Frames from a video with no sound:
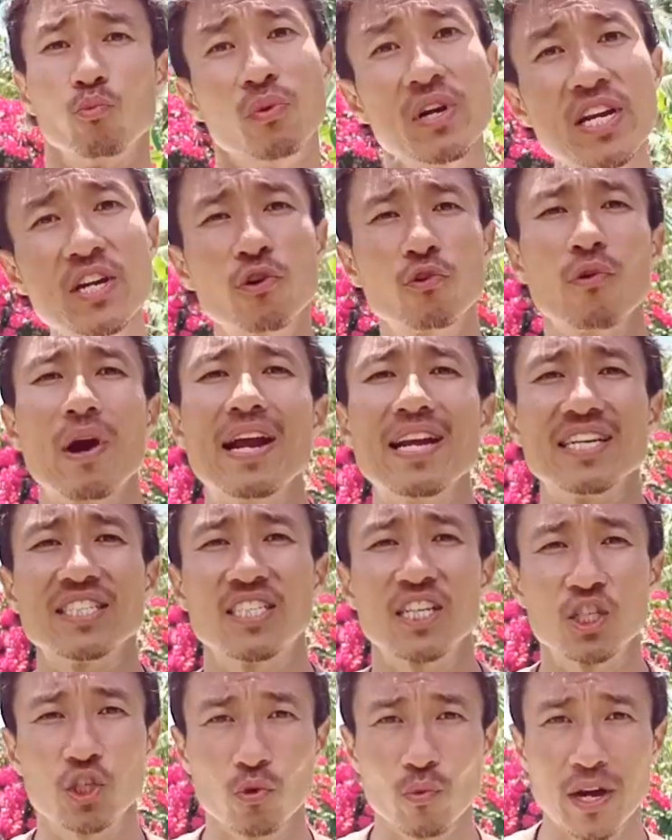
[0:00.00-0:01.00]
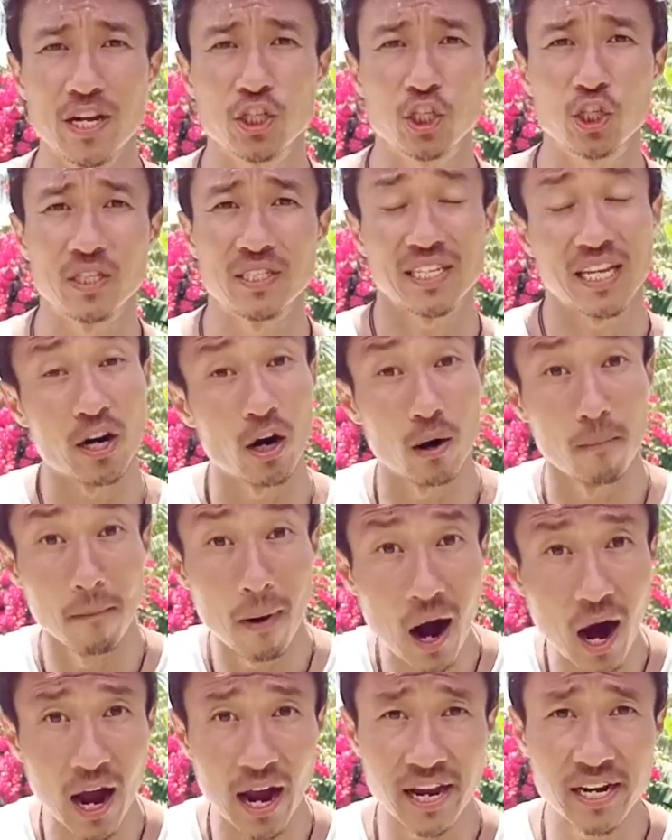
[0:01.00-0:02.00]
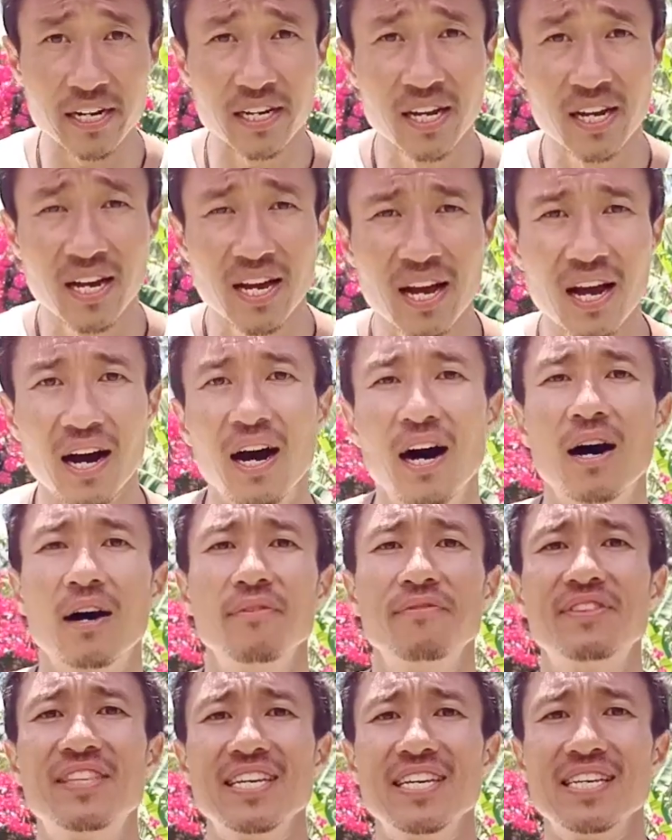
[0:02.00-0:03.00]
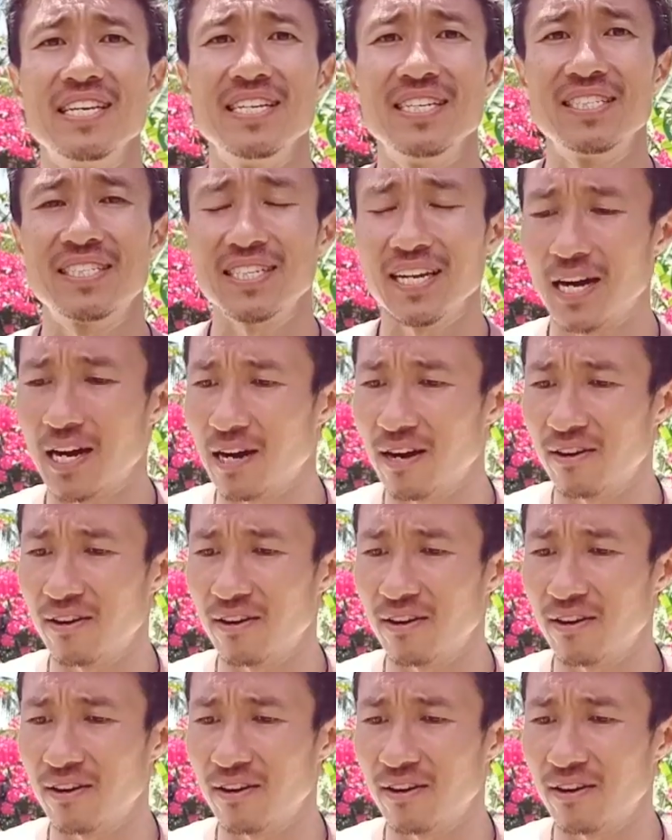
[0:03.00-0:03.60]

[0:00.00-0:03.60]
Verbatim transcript: recreating situations in our mind of these